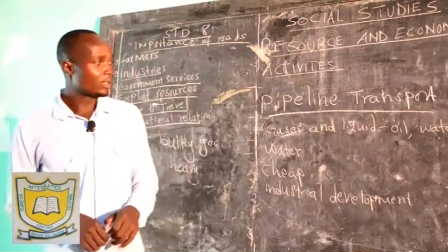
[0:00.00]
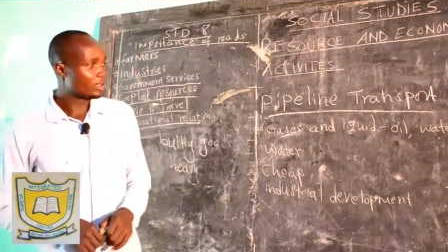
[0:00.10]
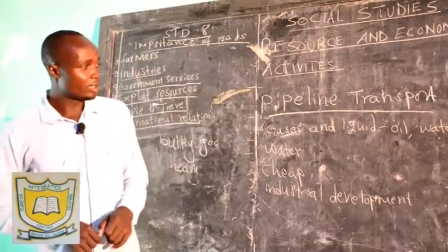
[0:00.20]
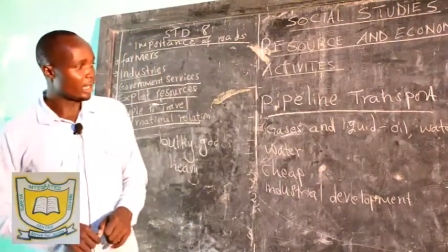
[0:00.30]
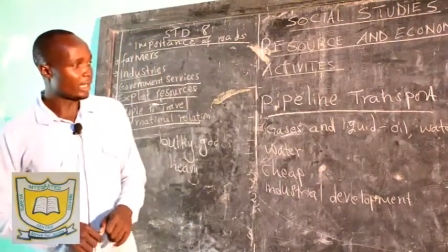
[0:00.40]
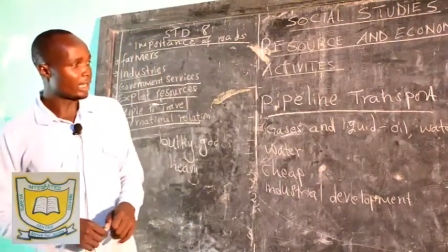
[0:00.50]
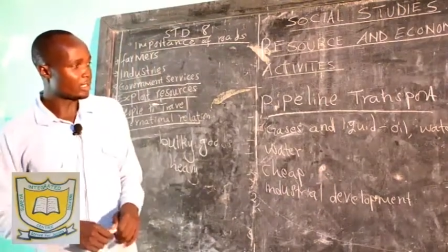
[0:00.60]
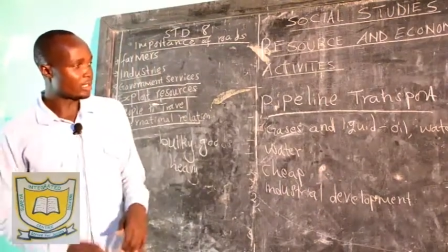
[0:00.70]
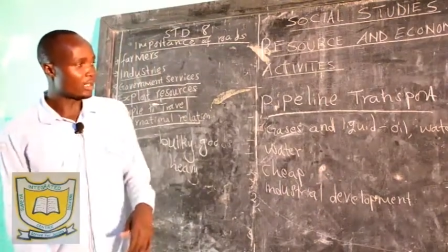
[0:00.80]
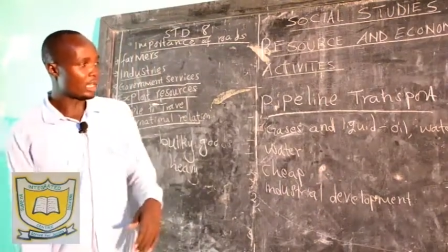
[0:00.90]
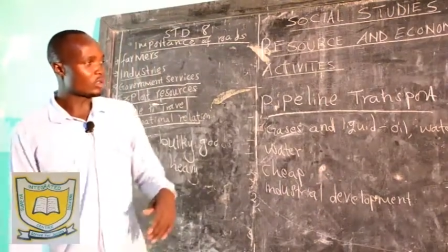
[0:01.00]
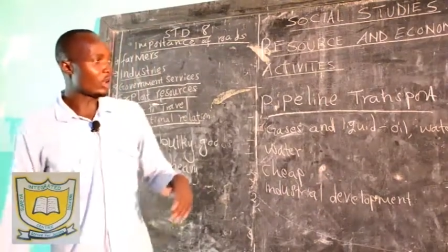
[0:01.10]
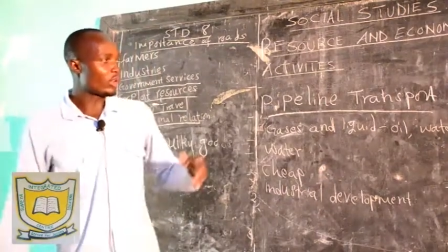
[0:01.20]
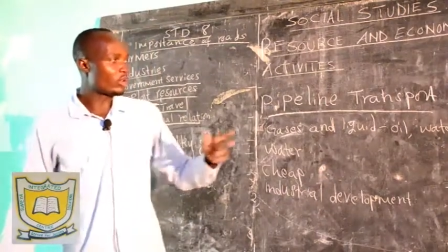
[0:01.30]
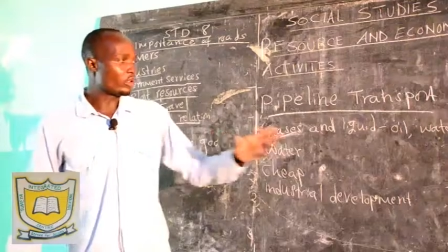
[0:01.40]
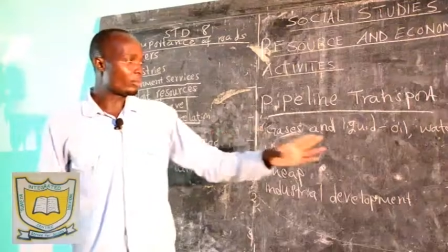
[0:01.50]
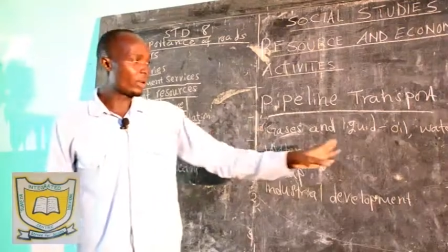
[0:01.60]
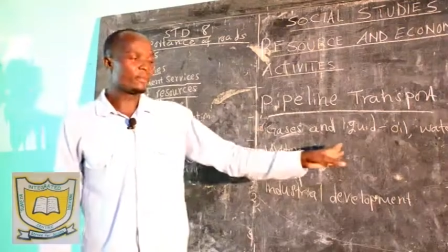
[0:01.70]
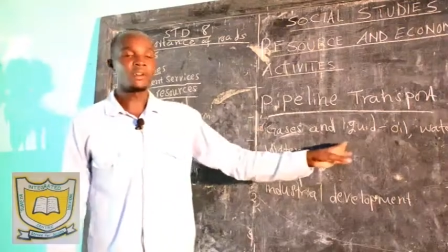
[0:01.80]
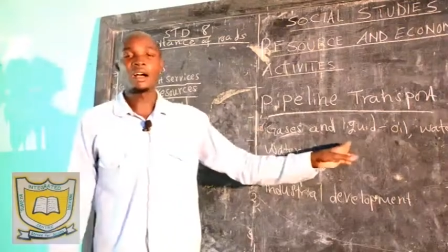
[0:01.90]
tankers. That's why we
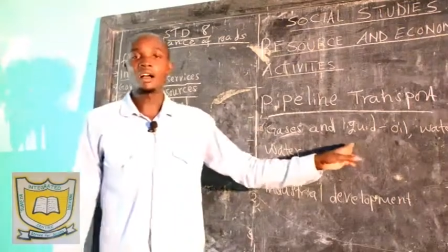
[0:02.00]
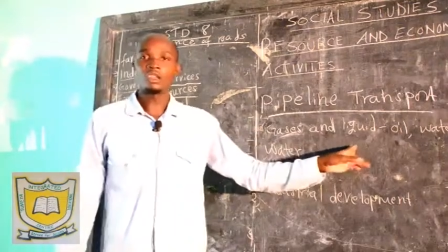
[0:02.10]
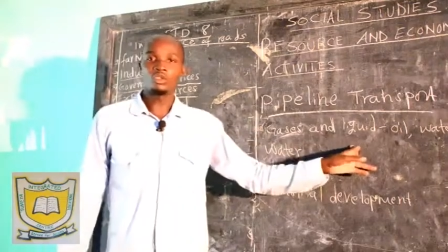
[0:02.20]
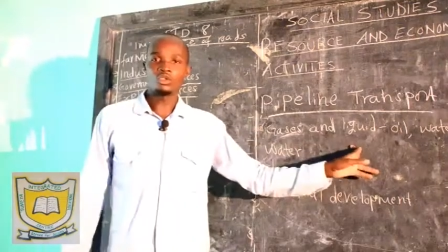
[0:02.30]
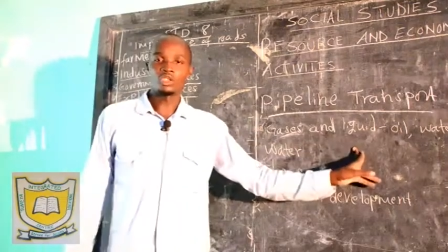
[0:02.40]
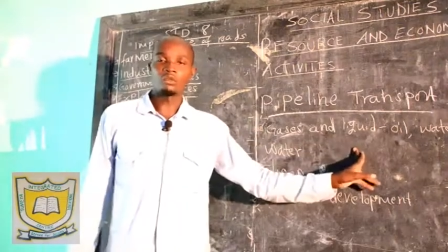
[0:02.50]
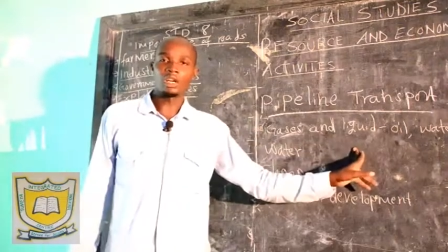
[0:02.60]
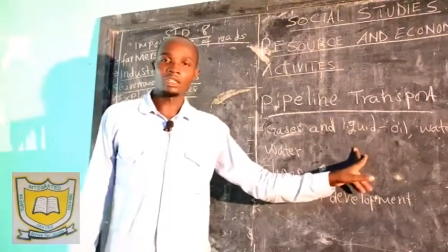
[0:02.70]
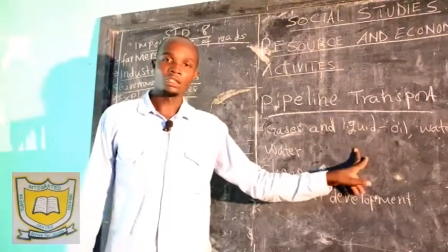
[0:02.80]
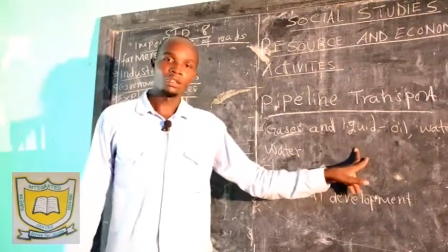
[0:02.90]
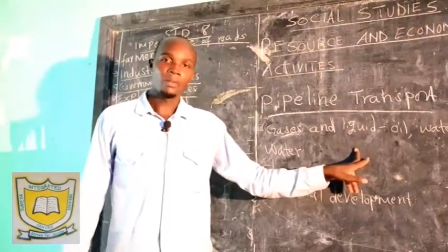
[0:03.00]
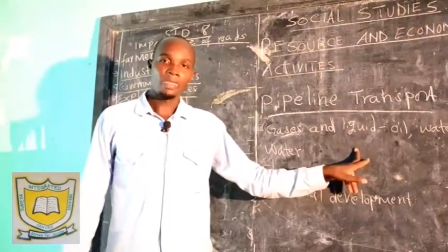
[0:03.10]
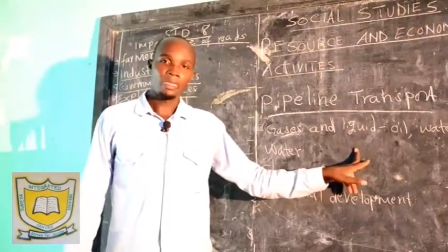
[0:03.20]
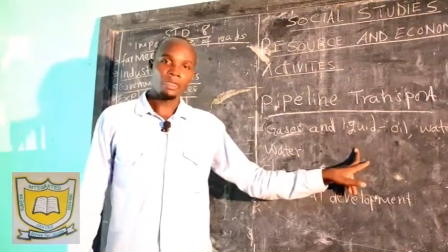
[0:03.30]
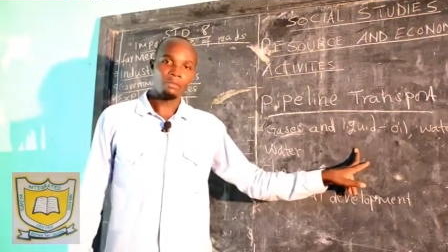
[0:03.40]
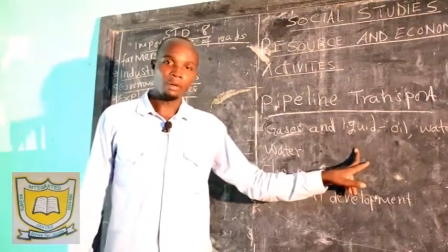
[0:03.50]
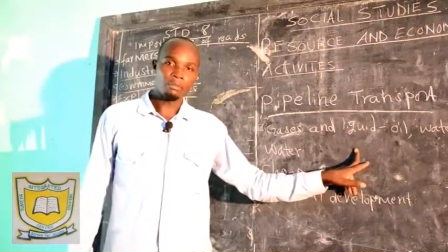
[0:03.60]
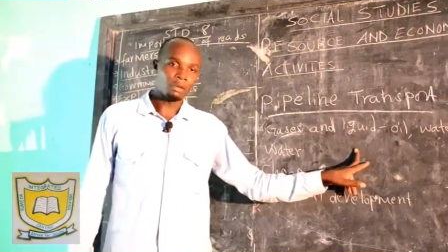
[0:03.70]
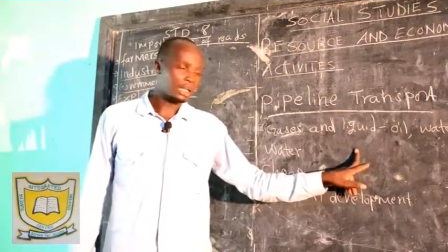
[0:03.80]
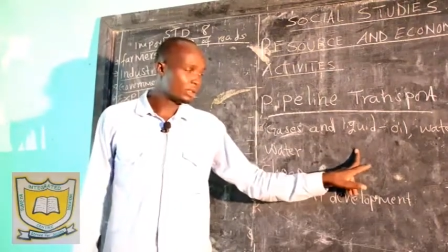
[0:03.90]
prefer using what? The
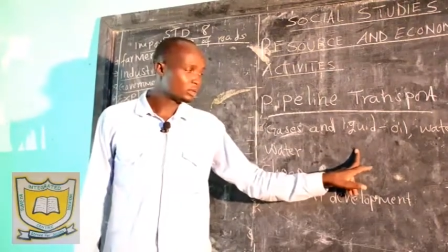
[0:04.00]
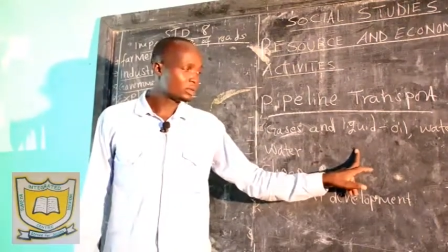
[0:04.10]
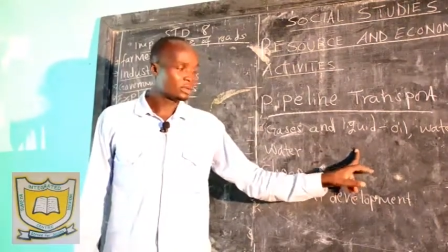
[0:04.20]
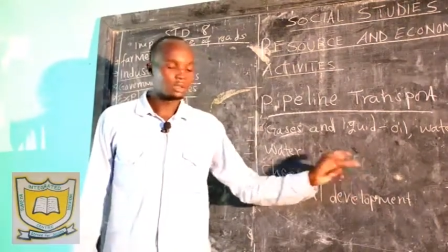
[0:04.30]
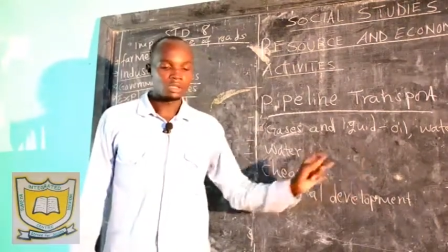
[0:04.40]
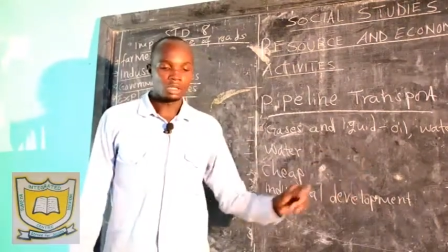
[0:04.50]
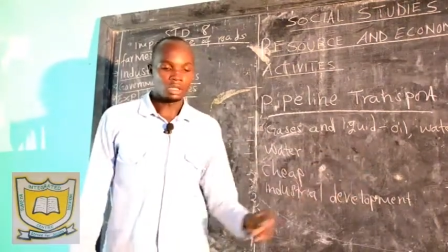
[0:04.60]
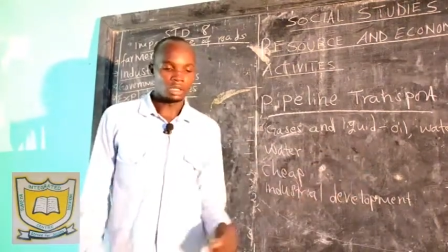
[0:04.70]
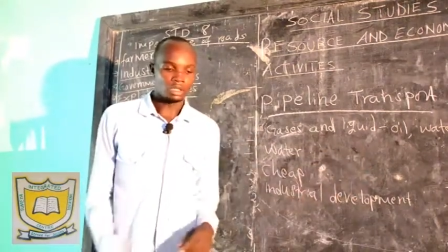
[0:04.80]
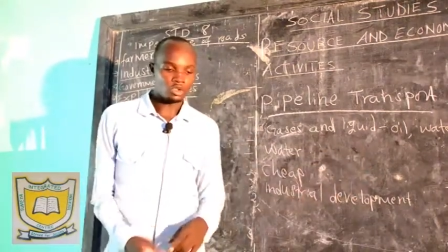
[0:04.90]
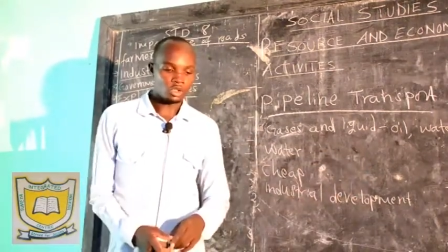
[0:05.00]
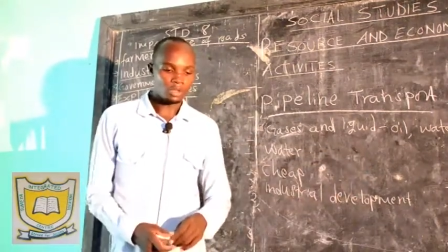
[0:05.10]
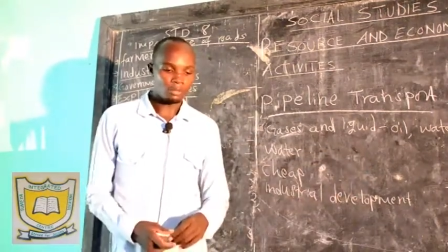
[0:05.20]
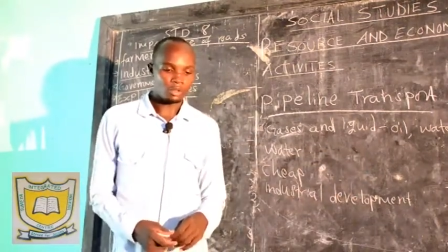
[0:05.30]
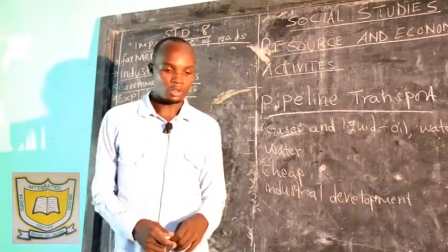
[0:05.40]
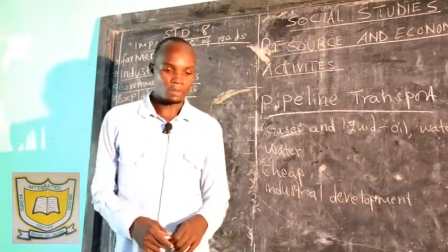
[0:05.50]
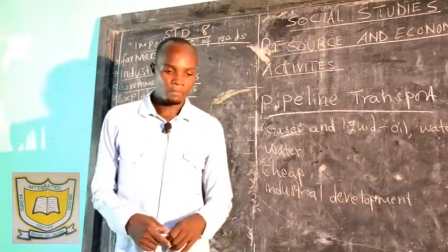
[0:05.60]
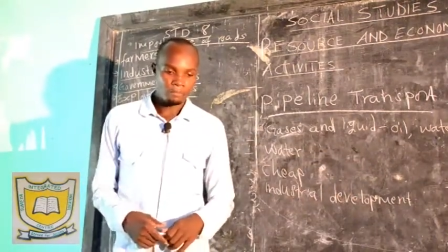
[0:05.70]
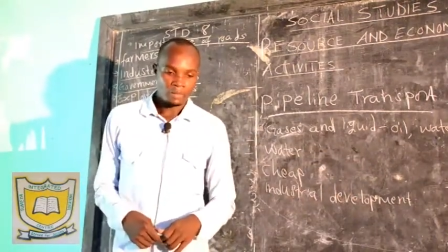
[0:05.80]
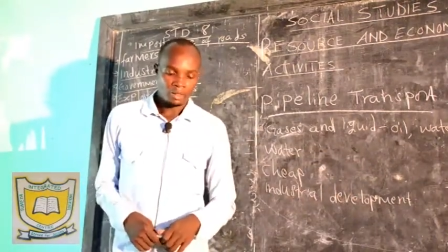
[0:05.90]
pipeline transport.
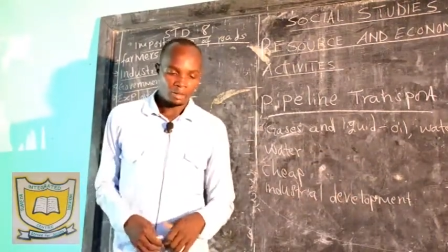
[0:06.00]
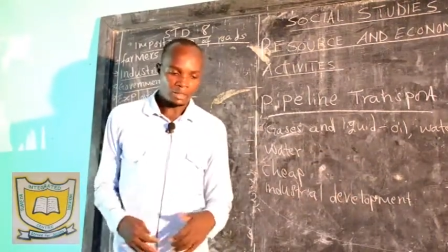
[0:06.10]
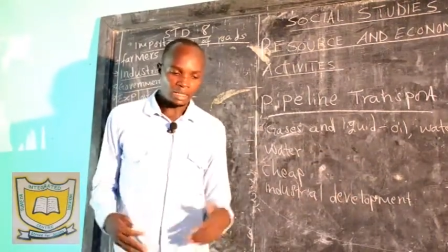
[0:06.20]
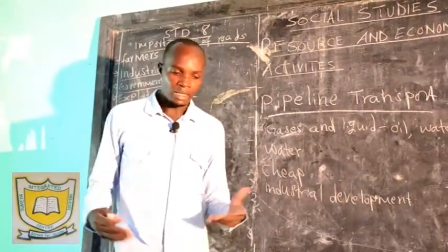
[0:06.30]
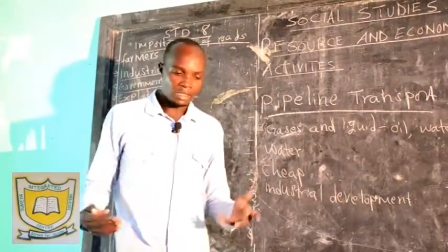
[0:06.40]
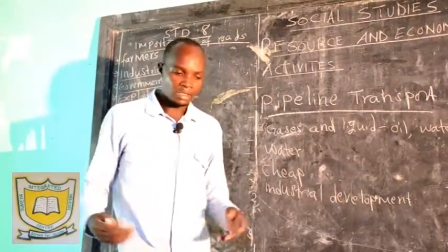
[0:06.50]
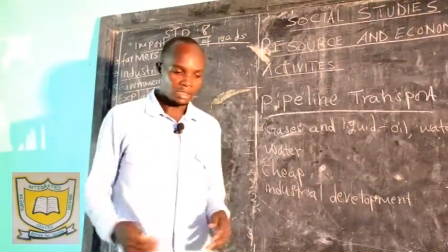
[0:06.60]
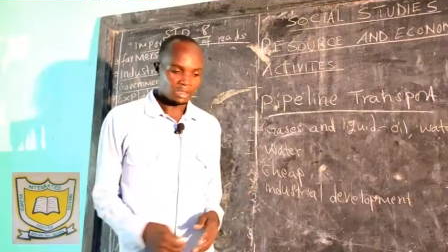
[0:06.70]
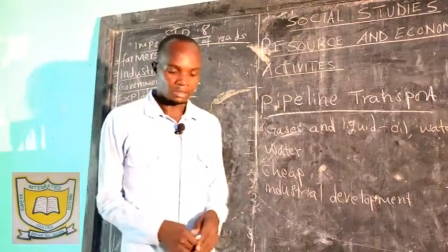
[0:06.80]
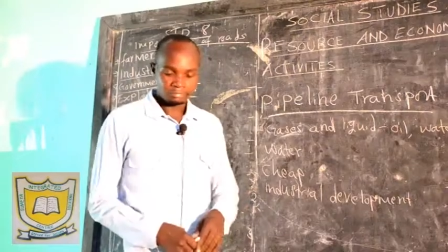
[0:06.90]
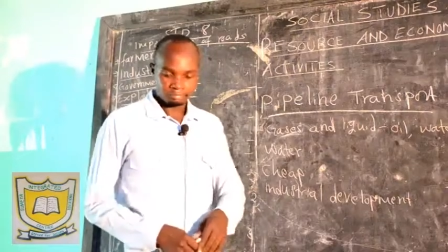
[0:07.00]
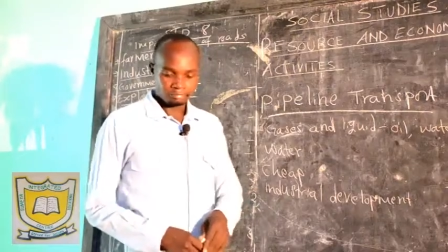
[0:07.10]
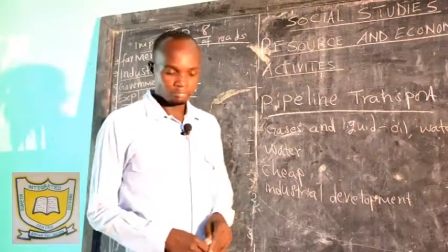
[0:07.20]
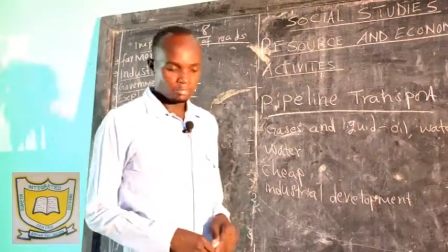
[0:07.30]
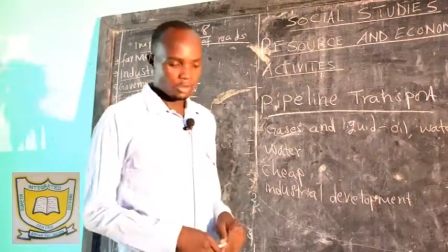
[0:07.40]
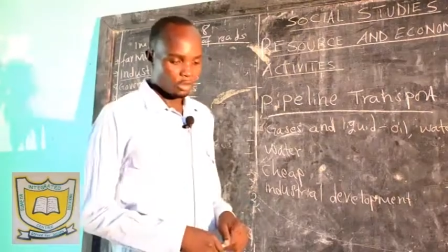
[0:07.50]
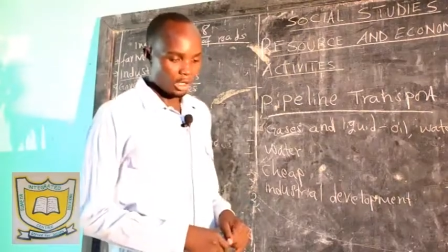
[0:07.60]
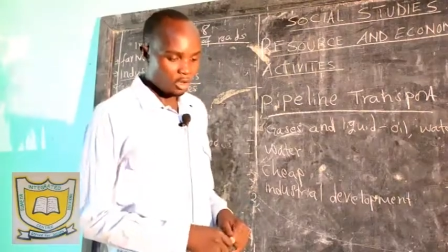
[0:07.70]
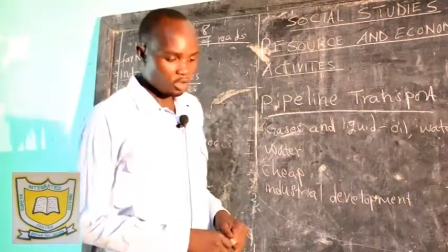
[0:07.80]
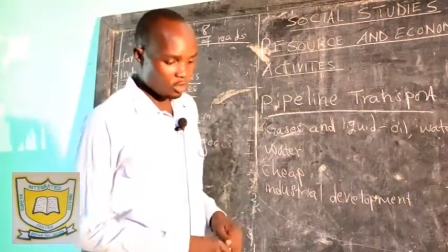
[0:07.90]
Then lastly, we are
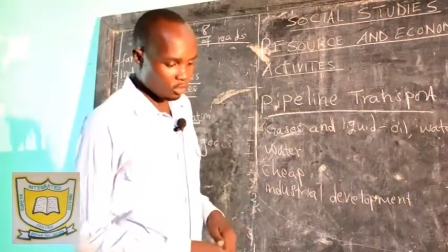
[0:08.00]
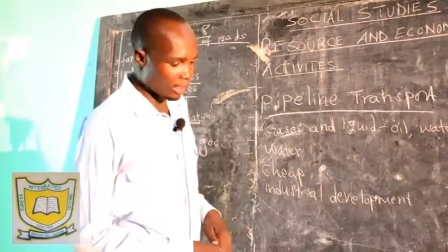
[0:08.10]
going to look